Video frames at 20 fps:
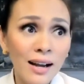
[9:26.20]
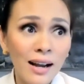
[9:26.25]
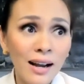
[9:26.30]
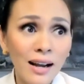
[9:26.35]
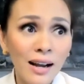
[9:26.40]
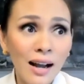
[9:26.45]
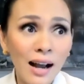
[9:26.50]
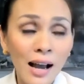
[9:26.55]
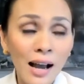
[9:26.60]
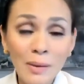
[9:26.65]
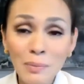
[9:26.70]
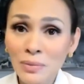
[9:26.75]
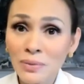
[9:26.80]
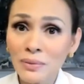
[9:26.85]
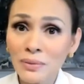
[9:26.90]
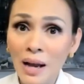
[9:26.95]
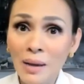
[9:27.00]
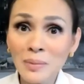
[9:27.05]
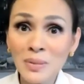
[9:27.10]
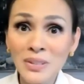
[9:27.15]

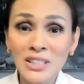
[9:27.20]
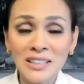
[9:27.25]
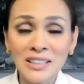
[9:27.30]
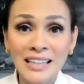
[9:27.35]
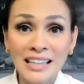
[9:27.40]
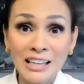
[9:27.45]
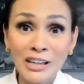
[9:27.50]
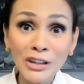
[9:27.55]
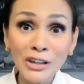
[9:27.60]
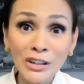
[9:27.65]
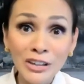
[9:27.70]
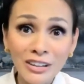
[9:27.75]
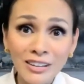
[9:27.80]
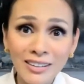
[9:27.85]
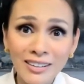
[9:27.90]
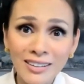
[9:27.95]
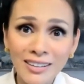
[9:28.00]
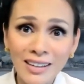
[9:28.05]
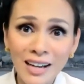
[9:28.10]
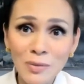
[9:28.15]
I'm still here.
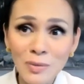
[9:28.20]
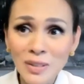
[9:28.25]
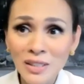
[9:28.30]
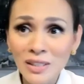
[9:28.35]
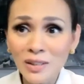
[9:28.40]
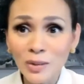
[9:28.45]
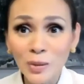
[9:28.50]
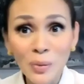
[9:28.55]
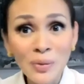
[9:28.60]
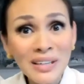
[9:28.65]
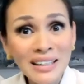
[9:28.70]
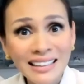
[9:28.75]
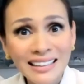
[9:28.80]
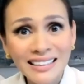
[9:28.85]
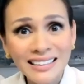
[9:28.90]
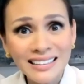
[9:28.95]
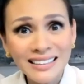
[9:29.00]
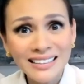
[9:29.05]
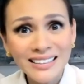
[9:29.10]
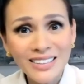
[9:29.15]
I'm still doing it.
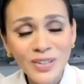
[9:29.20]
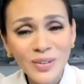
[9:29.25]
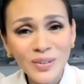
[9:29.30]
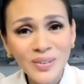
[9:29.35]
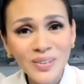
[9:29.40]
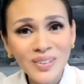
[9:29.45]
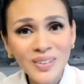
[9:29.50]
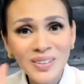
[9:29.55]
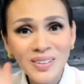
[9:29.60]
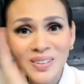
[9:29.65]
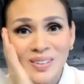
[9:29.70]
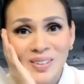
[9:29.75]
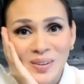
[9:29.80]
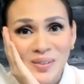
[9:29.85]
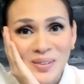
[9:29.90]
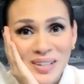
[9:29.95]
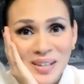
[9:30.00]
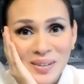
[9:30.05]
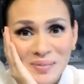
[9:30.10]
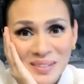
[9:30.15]
So you know
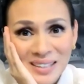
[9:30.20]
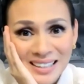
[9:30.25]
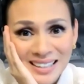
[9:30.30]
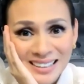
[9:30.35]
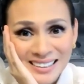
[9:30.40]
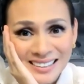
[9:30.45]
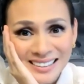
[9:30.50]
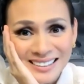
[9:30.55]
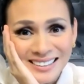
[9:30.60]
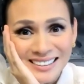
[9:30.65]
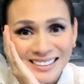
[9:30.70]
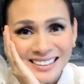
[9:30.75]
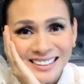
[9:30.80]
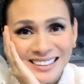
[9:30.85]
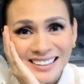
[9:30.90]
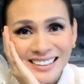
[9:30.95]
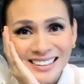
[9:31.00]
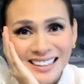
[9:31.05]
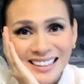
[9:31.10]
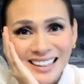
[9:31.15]
what I mean?
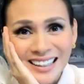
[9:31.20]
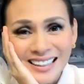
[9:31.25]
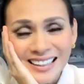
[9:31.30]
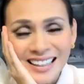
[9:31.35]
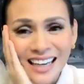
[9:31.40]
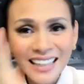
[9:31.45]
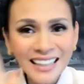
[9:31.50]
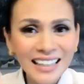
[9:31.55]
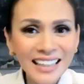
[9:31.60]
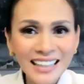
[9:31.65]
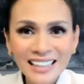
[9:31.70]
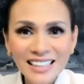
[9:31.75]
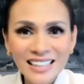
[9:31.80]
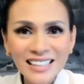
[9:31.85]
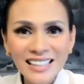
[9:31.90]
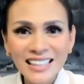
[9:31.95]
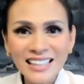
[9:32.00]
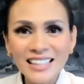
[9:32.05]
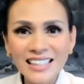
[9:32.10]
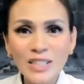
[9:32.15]

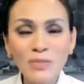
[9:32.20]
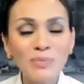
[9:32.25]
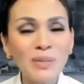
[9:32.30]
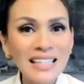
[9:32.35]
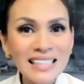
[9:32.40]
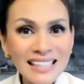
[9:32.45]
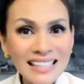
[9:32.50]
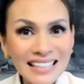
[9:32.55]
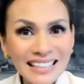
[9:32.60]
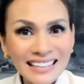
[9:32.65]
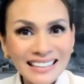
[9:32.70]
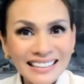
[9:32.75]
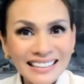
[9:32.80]
It's a blessing.